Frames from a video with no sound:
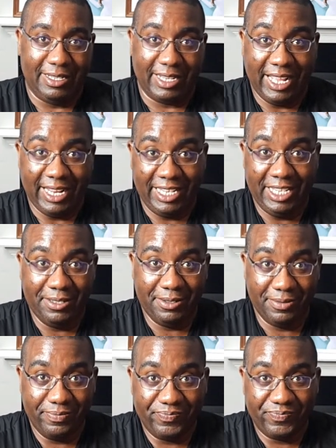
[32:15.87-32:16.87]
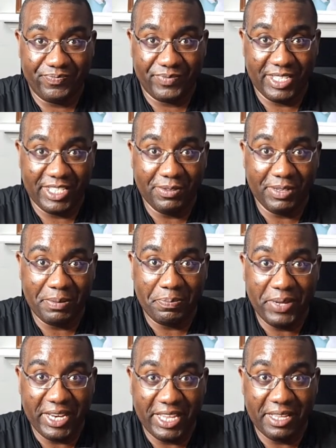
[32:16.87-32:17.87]
got killed, until it
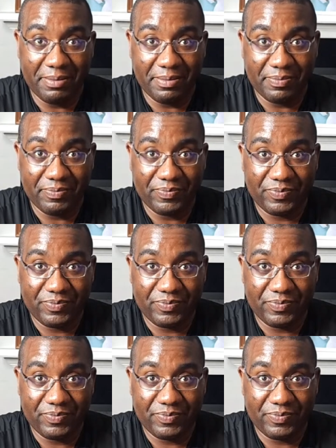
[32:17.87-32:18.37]
bit him.